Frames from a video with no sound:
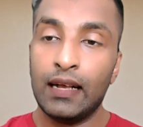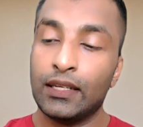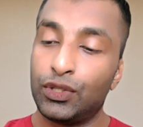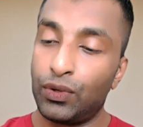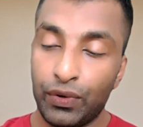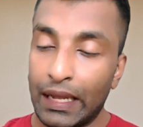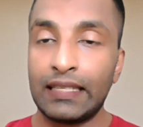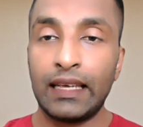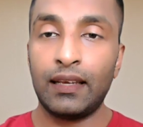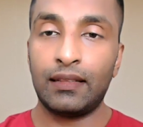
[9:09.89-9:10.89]
So you can
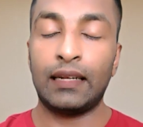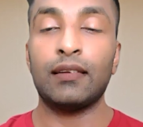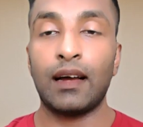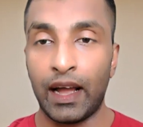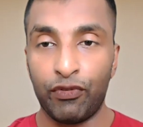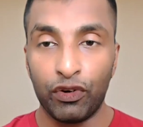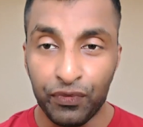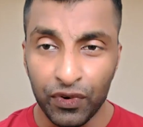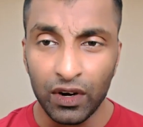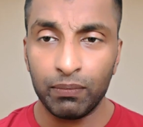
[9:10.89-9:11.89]
say that I would
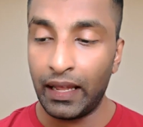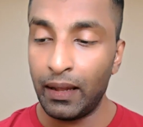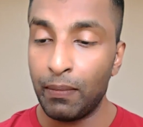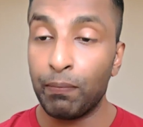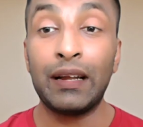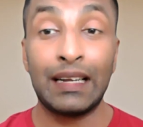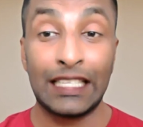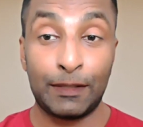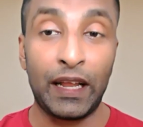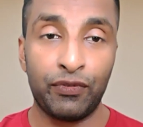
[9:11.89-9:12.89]
firmly but
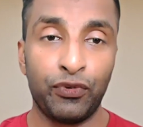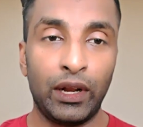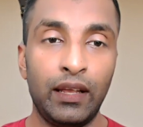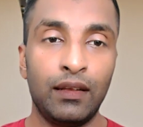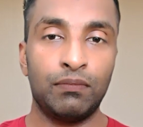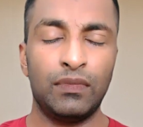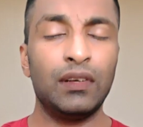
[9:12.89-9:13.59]
respectfully,